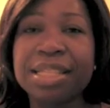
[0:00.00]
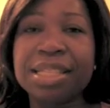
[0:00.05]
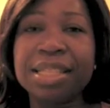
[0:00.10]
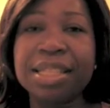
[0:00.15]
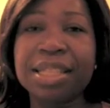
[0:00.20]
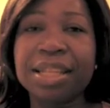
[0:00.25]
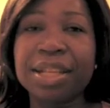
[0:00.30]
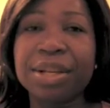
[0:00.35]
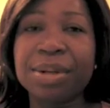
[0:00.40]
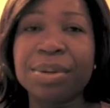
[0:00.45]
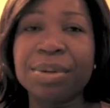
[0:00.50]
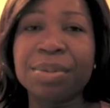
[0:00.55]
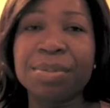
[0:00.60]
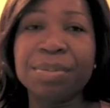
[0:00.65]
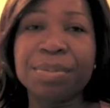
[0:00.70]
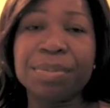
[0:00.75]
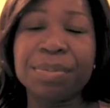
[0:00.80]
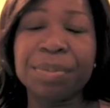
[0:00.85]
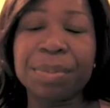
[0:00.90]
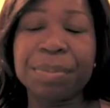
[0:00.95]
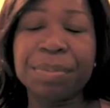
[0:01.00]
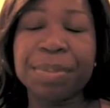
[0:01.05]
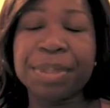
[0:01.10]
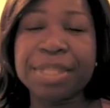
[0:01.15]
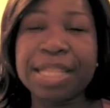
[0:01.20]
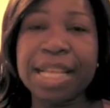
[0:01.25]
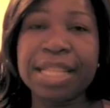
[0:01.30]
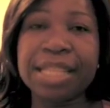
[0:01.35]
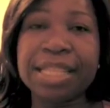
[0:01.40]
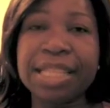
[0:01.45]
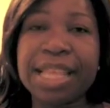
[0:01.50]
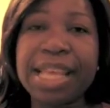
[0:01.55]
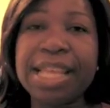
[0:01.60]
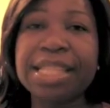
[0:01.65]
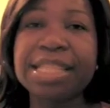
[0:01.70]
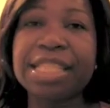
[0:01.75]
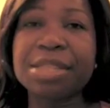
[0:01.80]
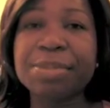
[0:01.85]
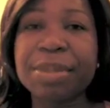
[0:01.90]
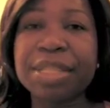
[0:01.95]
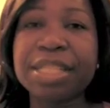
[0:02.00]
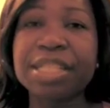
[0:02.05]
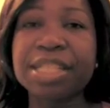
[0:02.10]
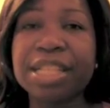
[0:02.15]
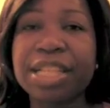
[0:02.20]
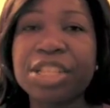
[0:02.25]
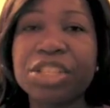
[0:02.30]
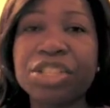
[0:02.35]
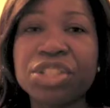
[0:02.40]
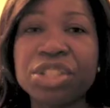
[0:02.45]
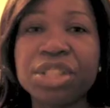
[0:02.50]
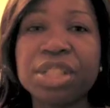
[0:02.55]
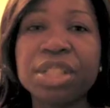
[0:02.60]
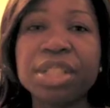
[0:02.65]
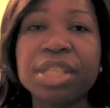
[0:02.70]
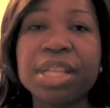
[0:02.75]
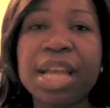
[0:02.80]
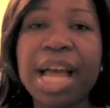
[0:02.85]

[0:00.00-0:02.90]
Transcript: you know, protecting the ends as much as I should,